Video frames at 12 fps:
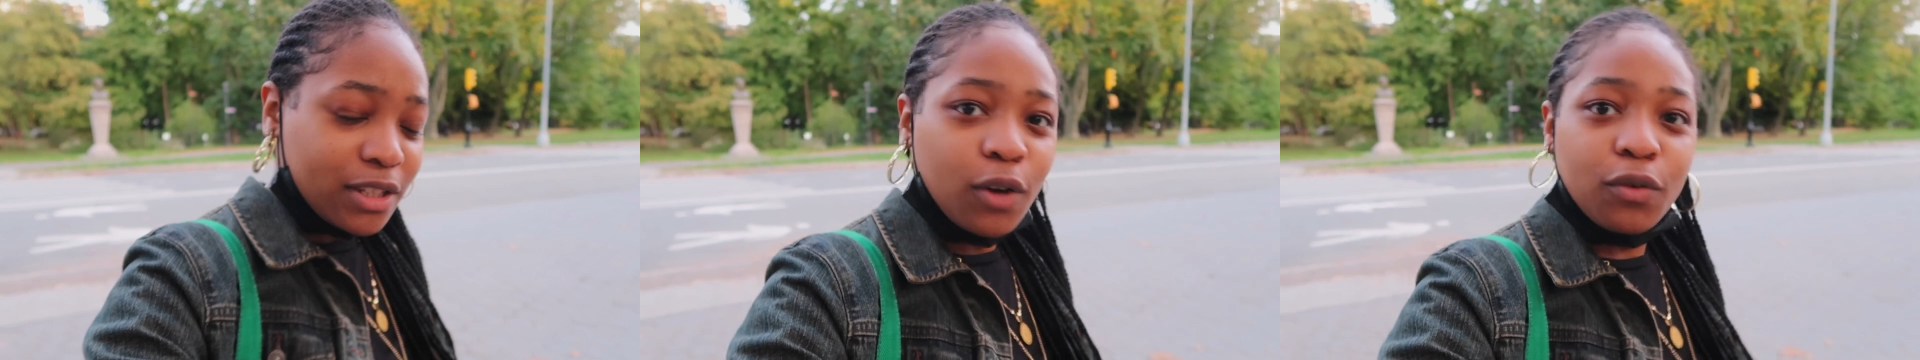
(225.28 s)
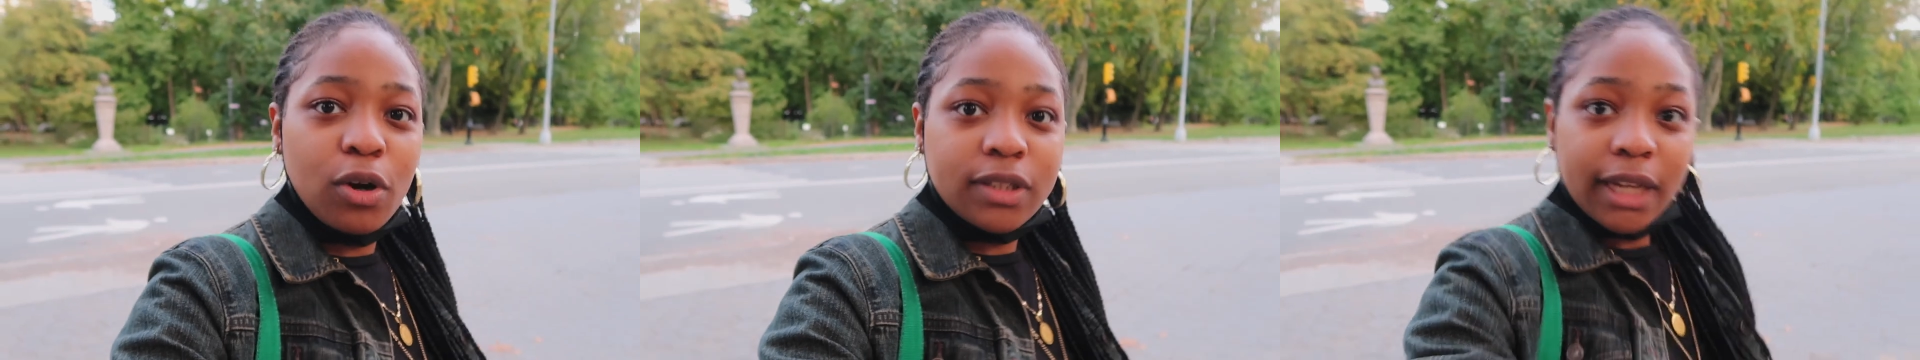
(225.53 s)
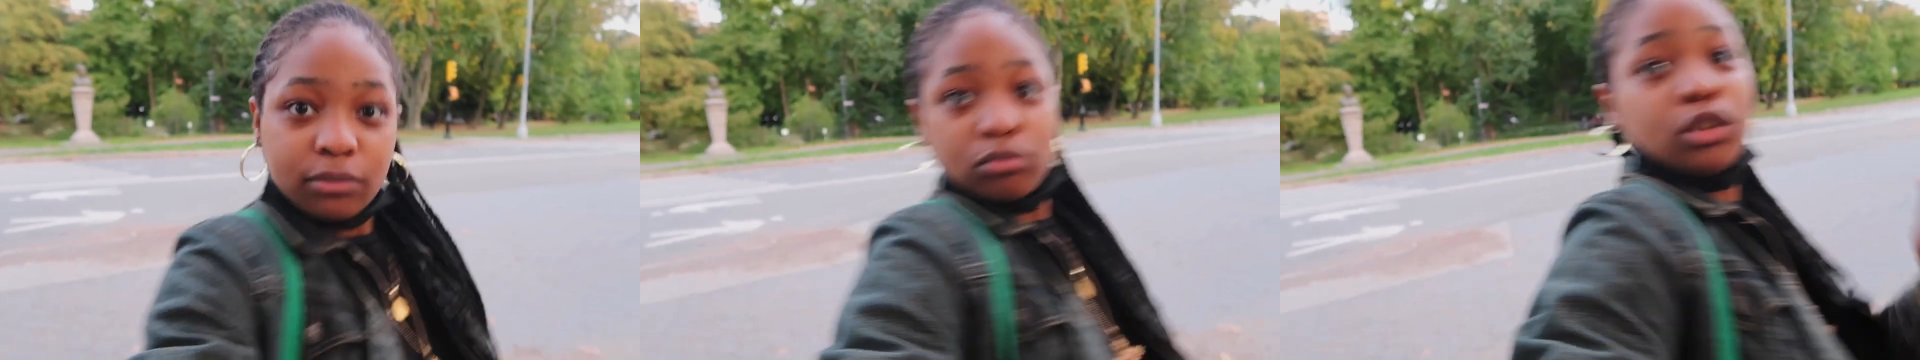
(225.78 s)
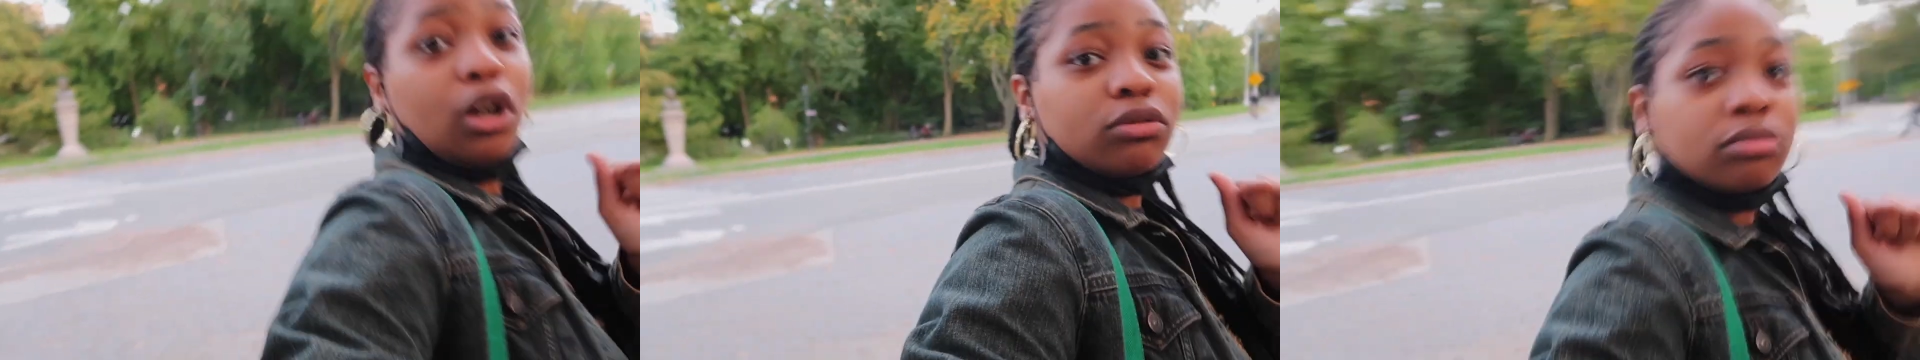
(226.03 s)
So of course, like,
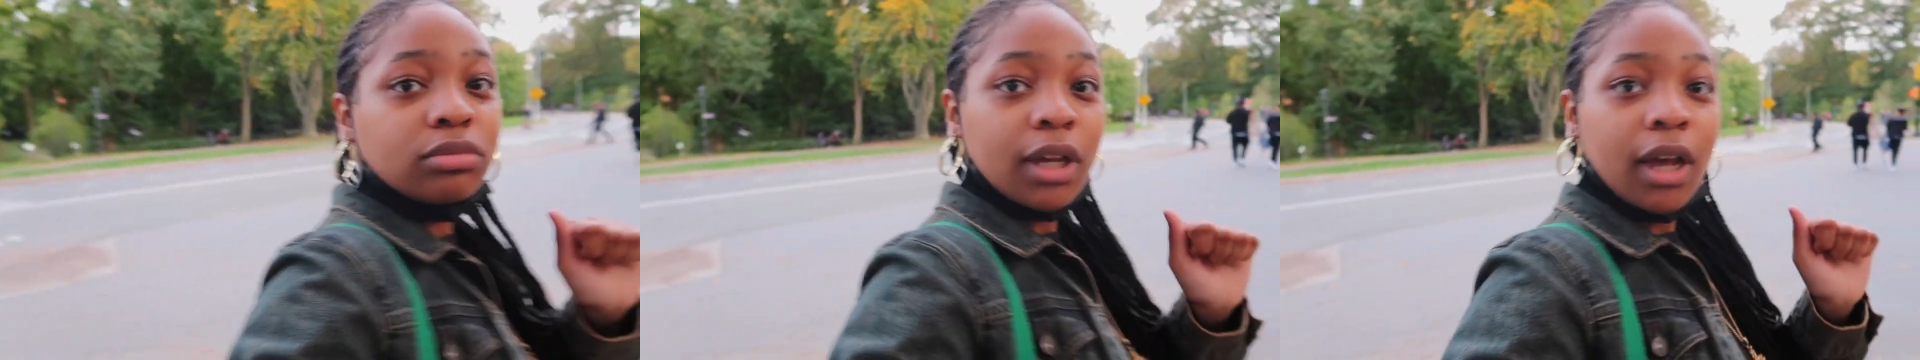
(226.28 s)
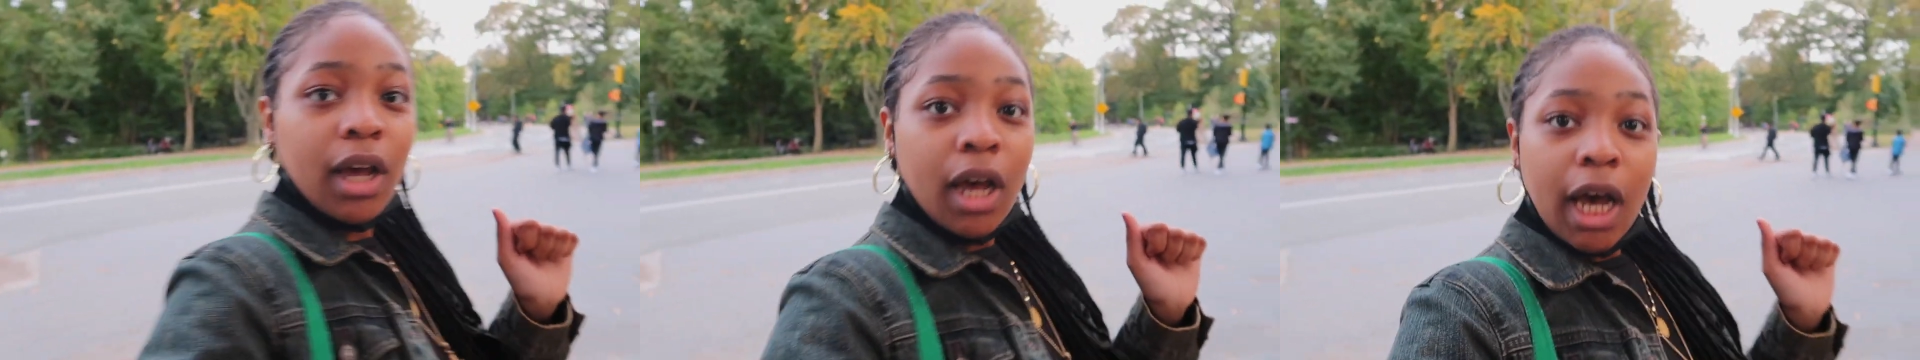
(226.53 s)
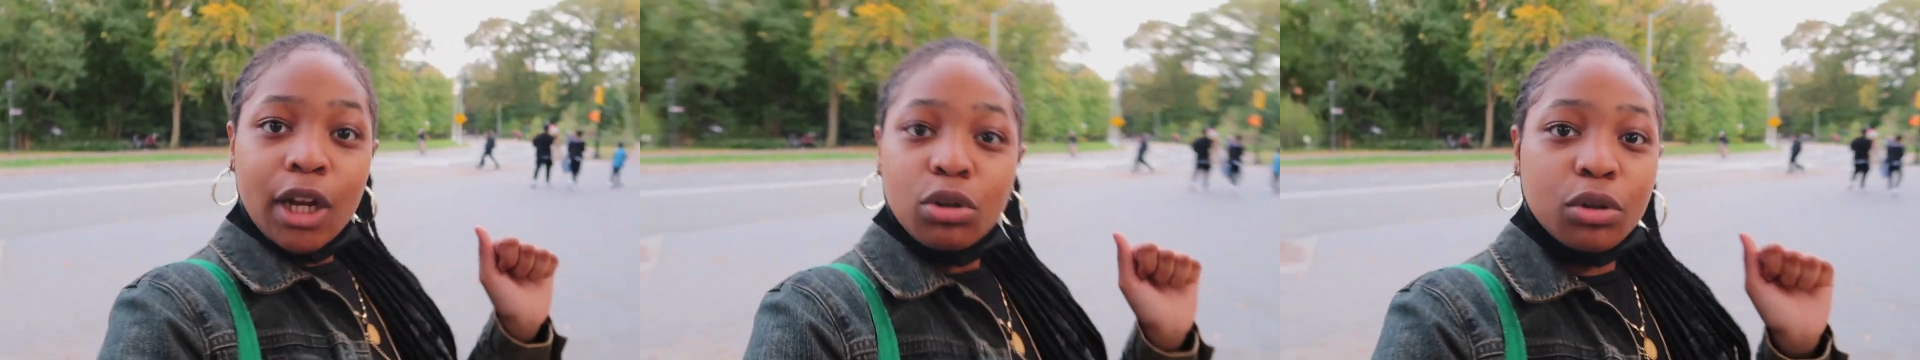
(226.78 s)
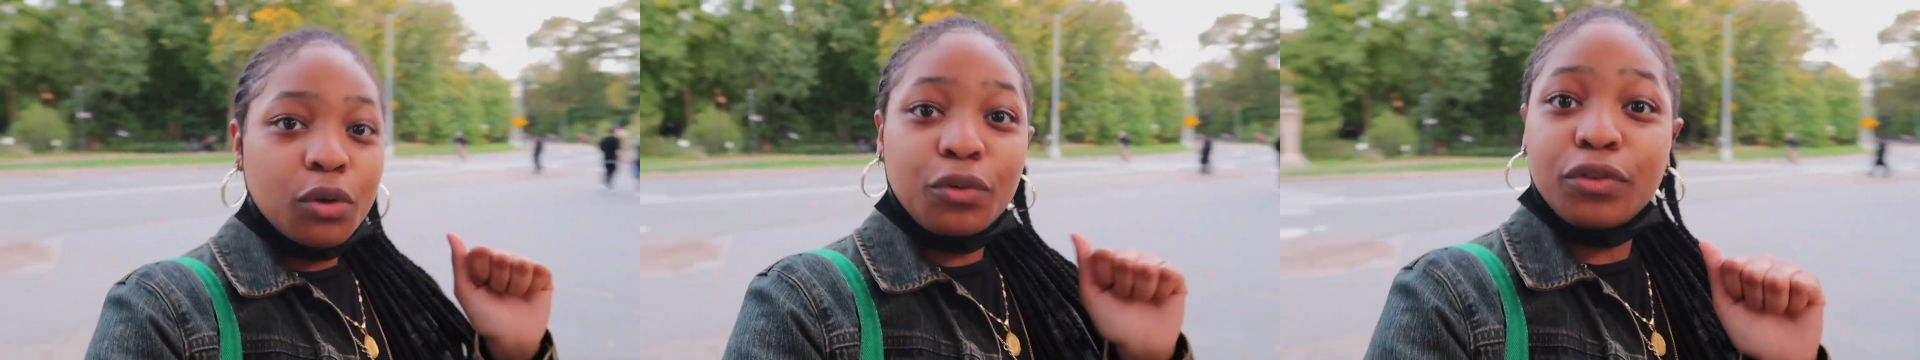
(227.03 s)
you know, I do a
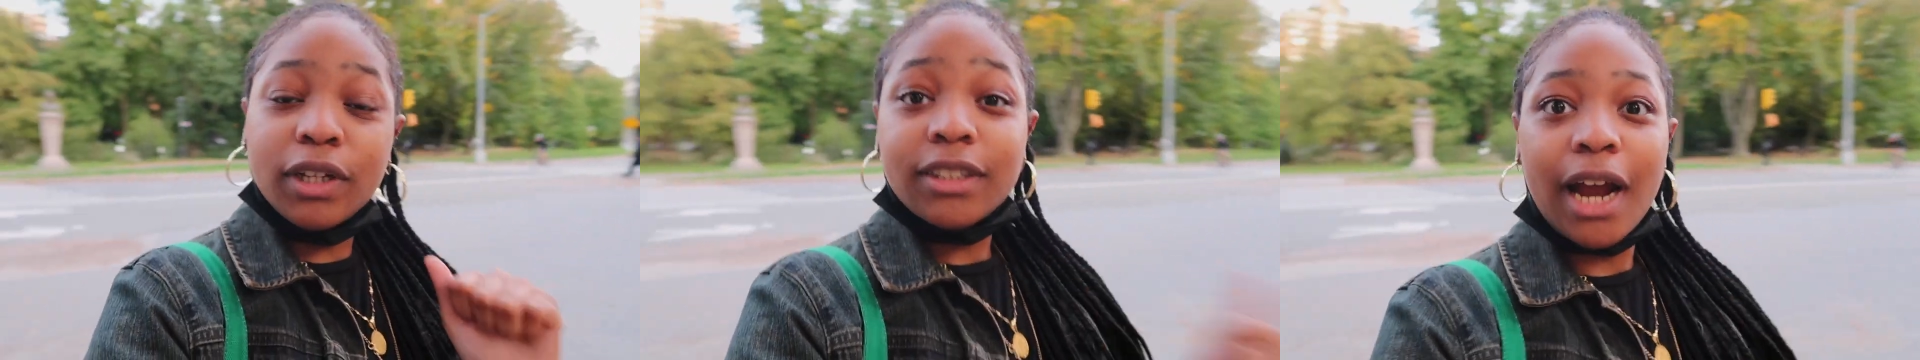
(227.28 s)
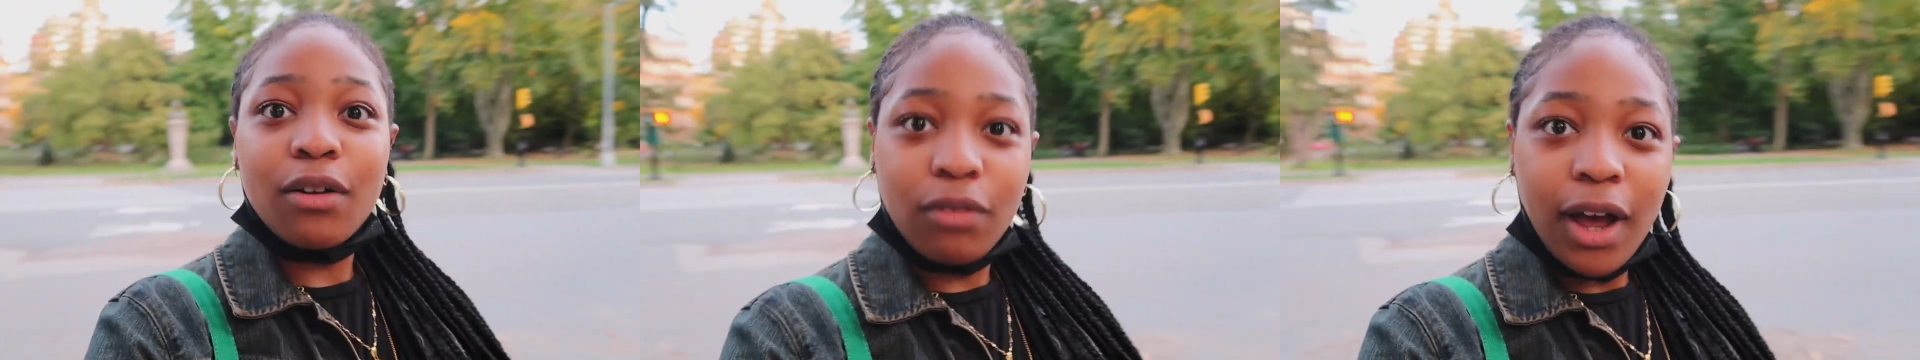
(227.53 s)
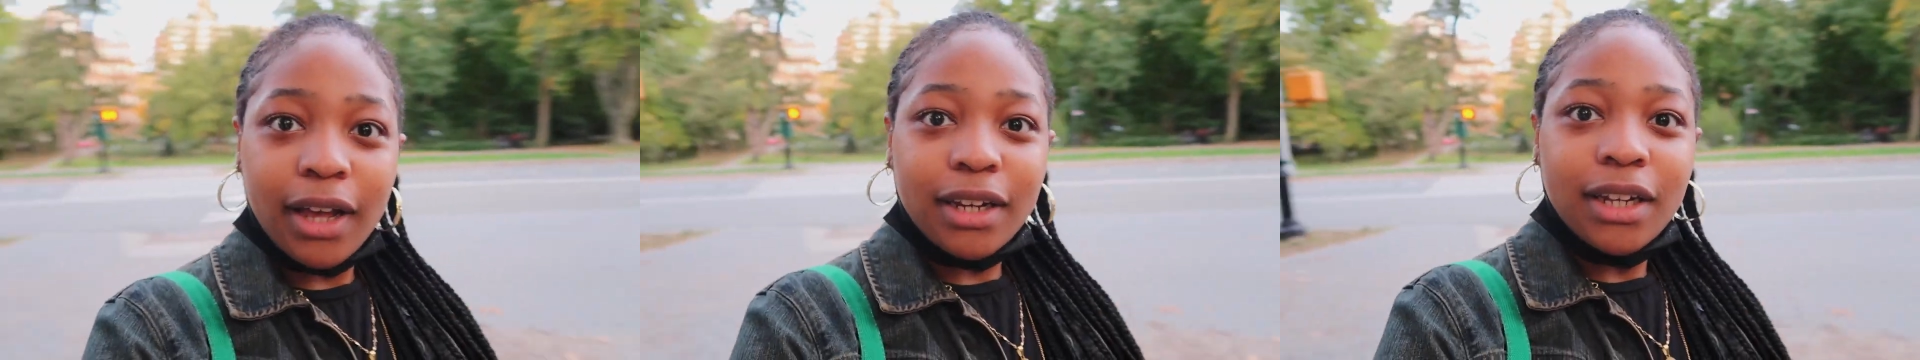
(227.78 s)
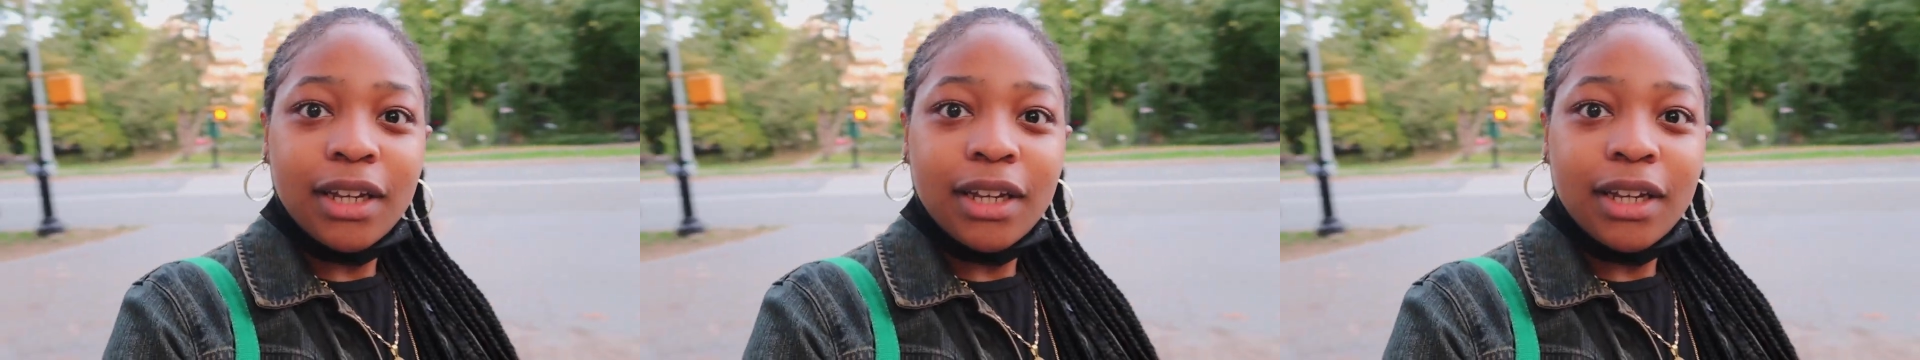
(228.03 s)
little flinch, I run.